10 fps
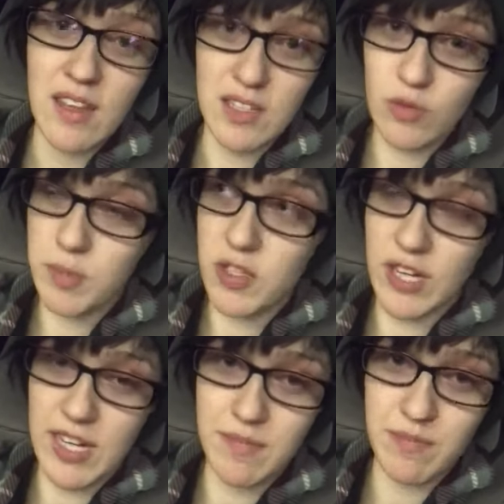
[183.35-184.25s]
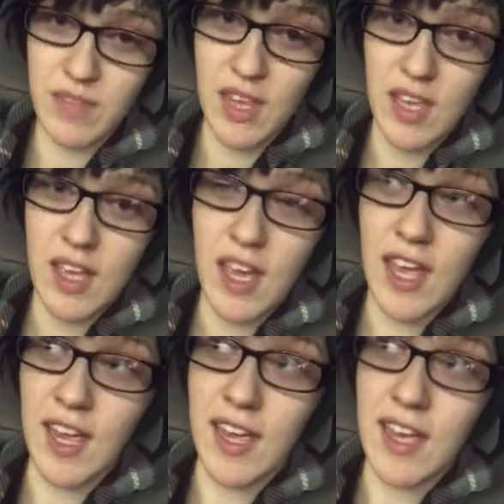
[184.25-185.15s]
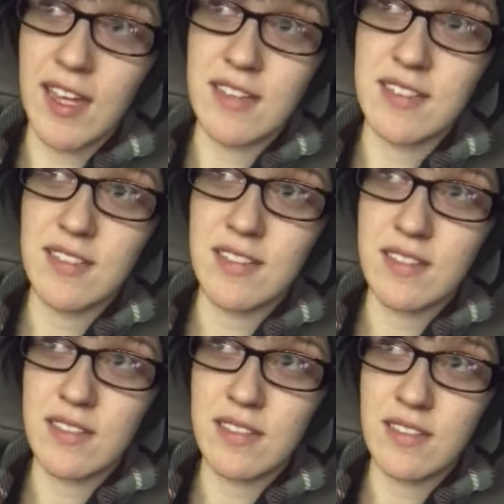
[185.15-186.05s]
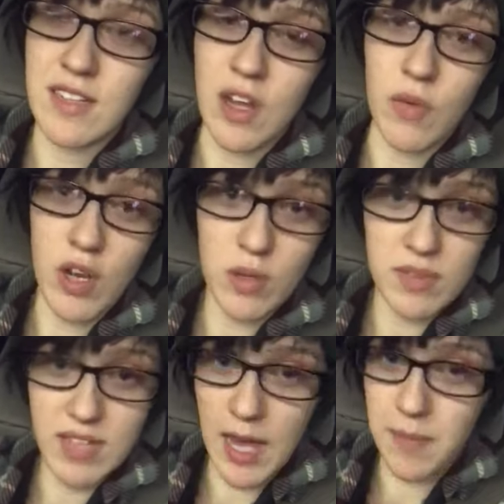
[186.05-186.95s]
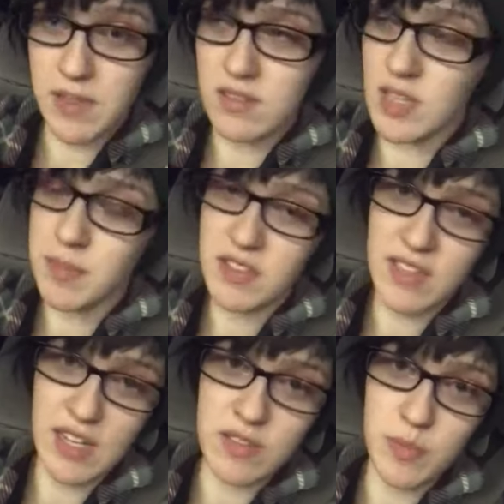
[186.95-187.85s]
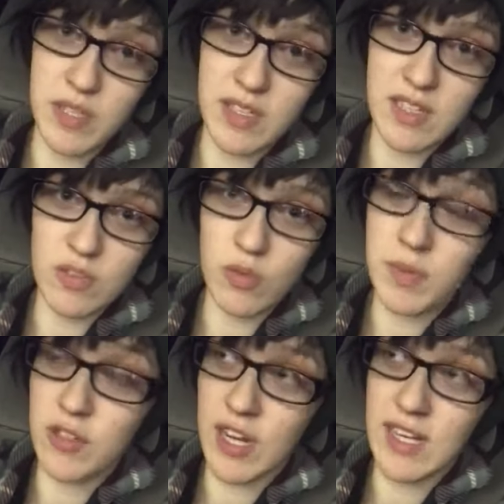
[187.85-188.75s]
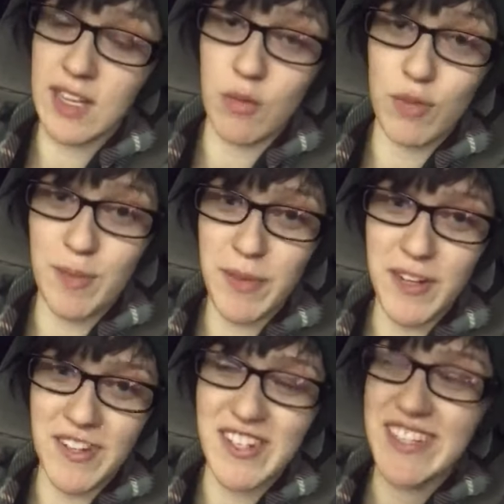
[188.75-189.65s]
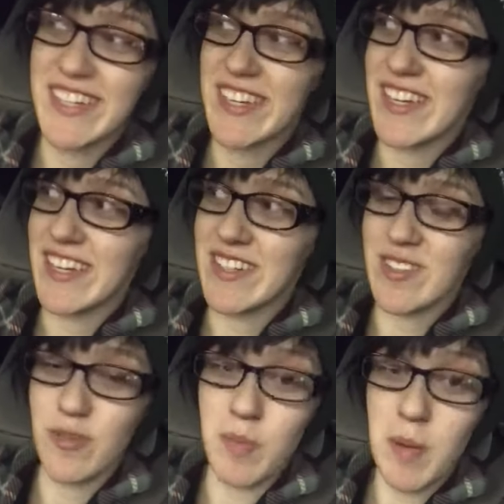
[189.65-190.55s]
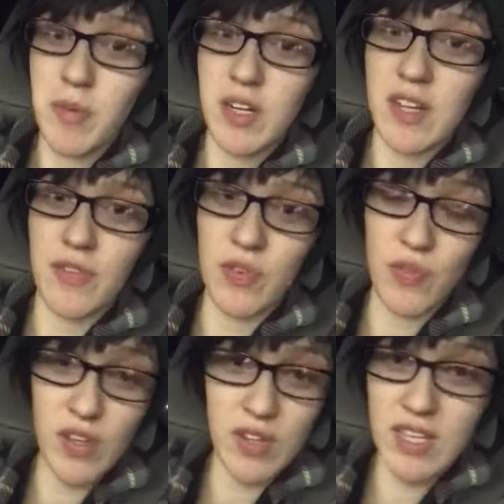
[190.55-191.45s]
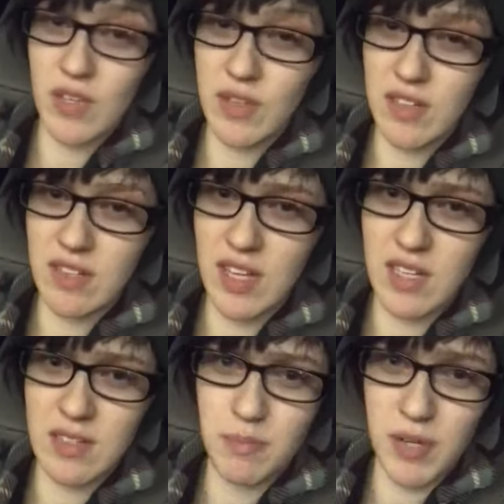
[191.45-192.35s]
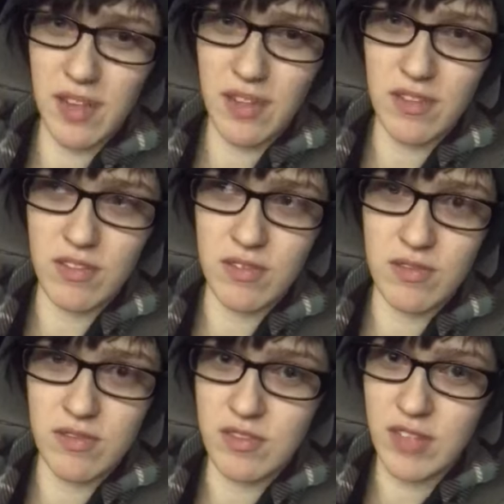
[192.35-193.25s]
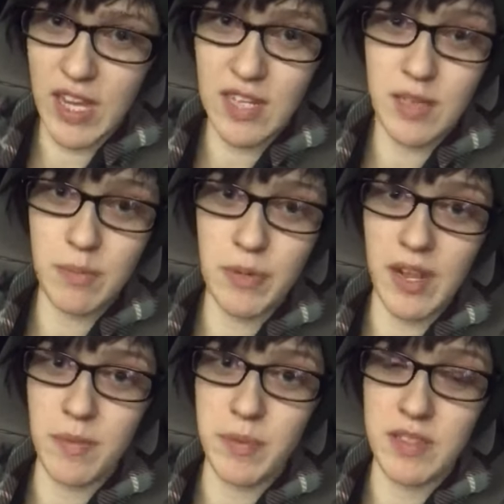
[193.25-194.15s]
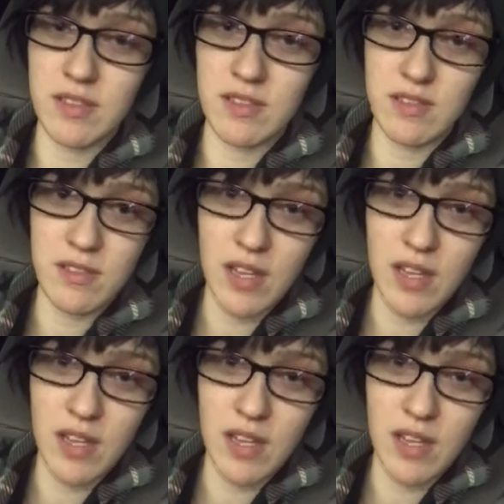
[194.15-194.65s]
things will be great. And, you know, not always happy, there's ups and downs, but things will be great and they will get better. And just remember if you feel like you need to take a deep breath, just take a deep breath because